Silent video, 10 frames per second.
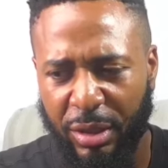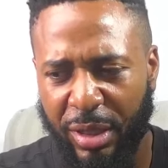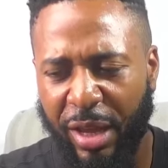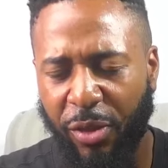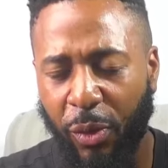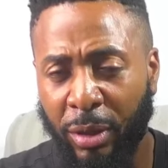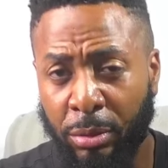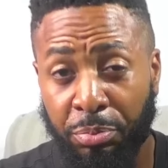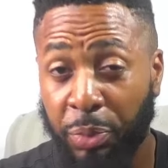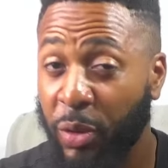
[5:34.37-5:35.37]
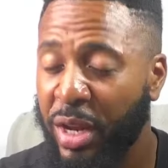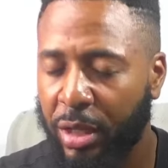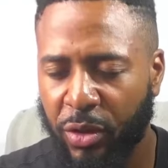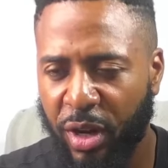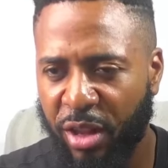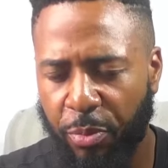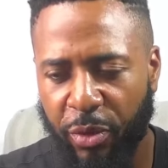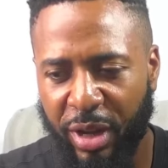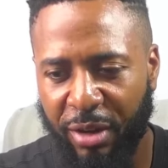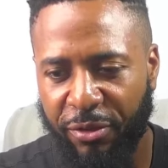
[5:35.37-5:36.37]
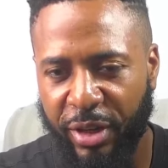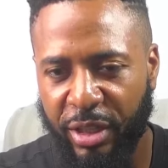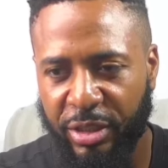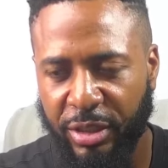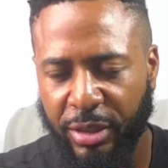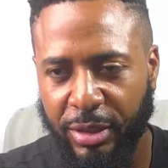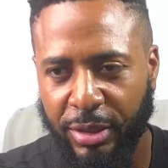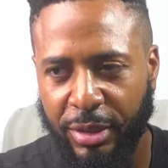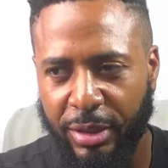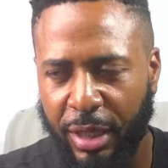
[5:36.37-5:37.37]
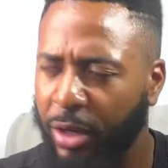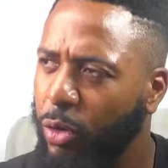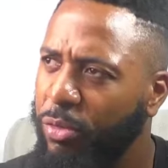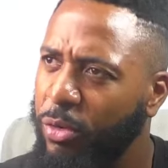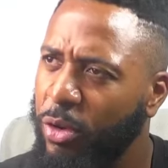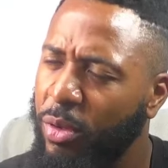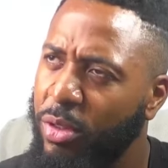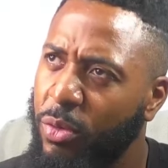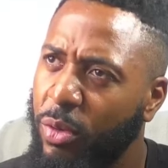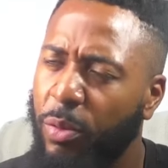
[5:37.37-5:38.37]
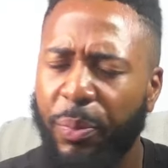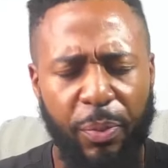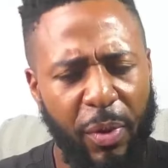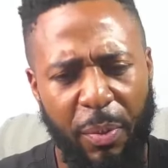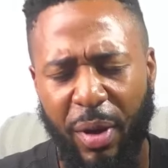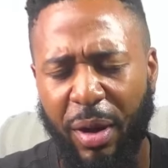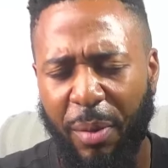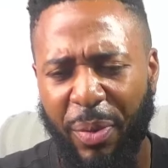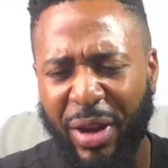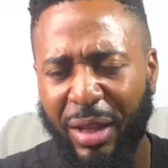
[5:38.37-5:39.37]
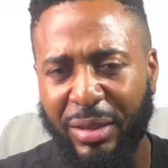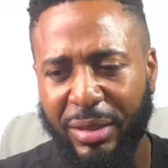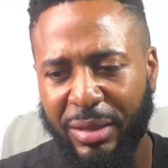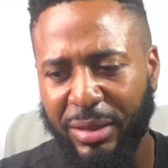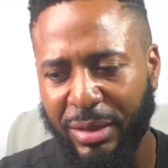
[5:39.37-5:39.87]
The next one, brilliant cross, brilliant finish. I know the first one scored on a penalty.